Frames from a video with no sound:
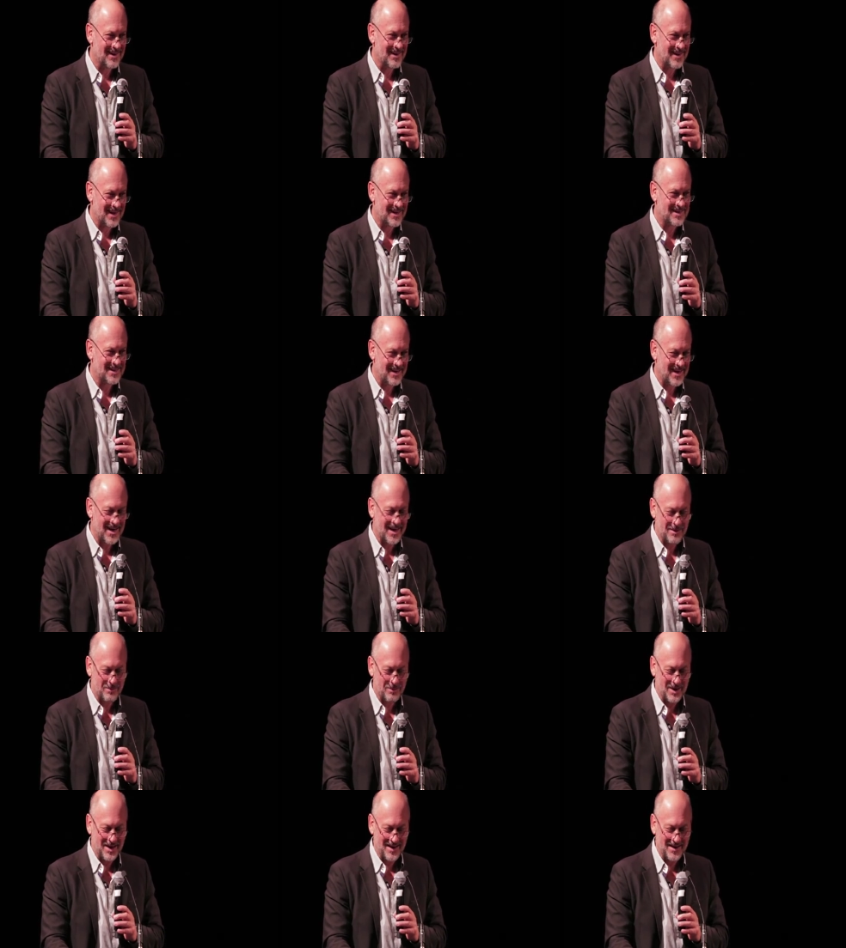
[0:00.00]
That's the
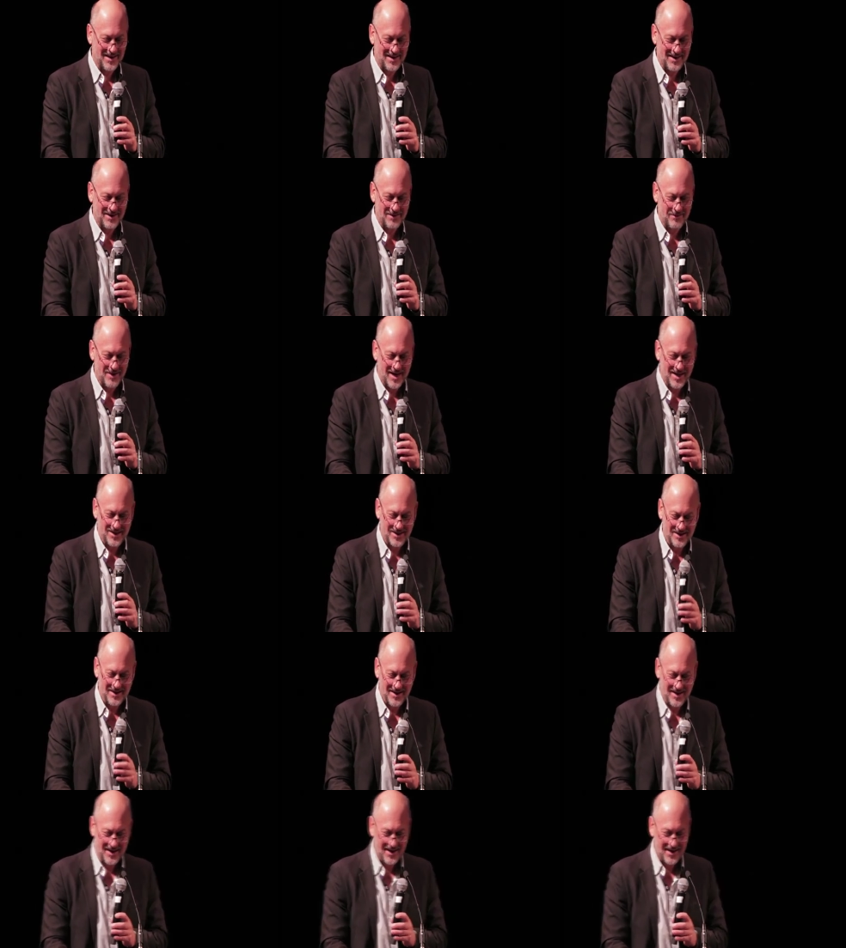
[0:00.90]
enemy,
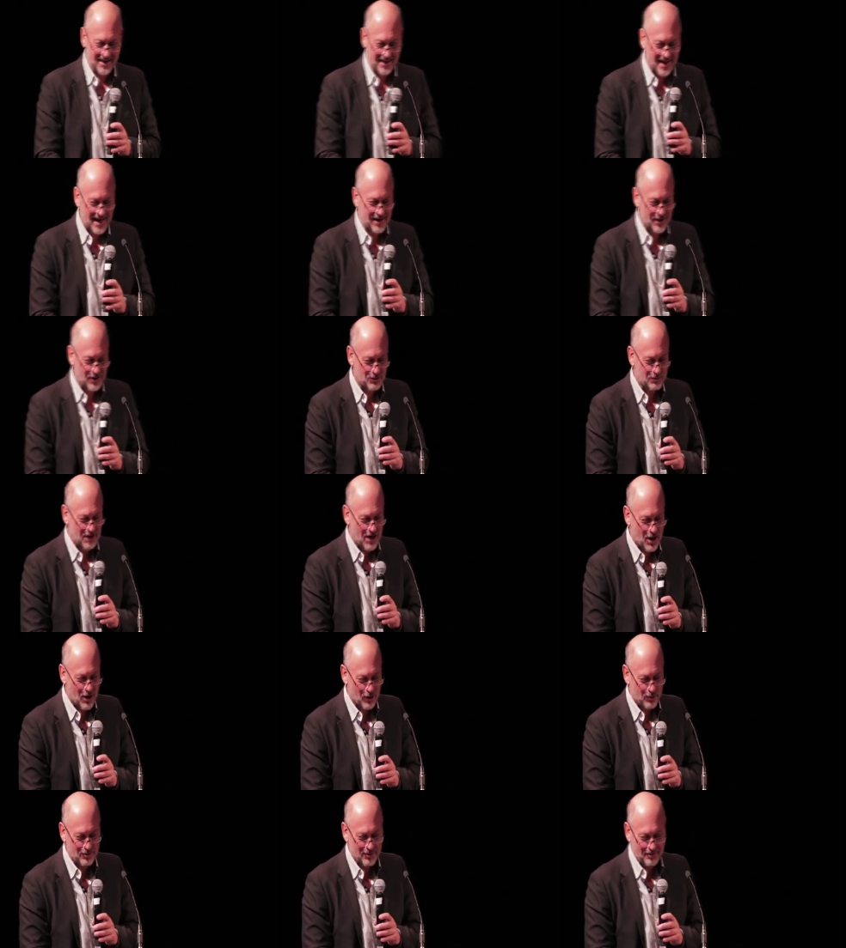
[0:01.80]
innovation. That gives me
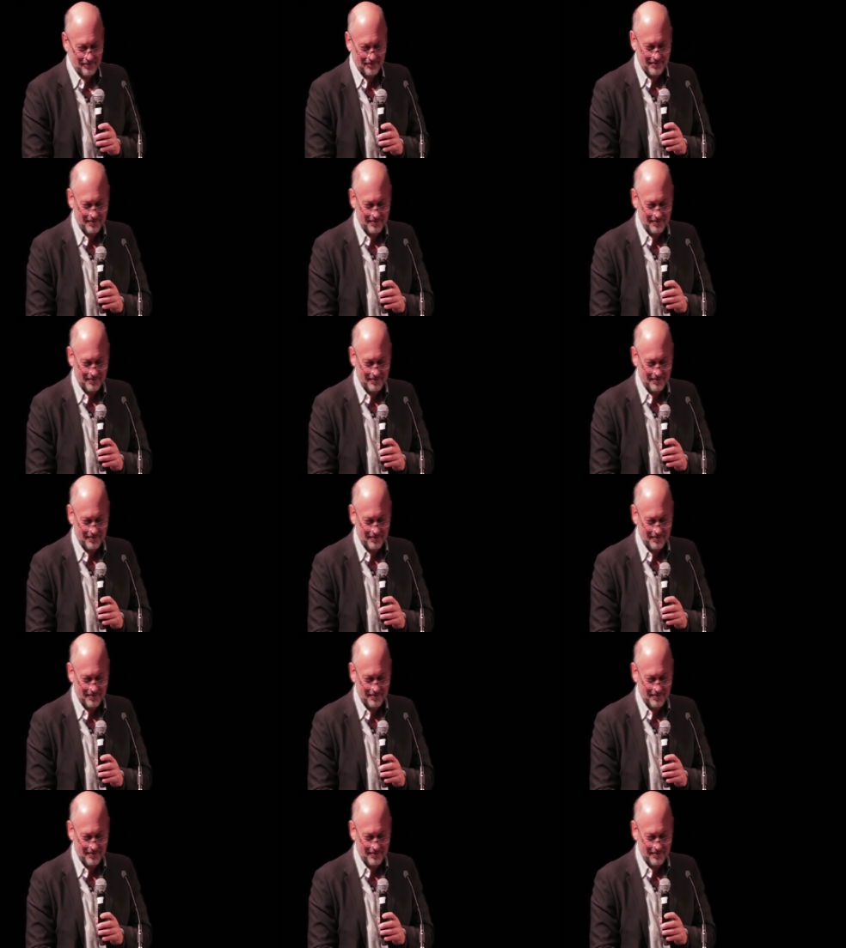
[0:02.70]
hope.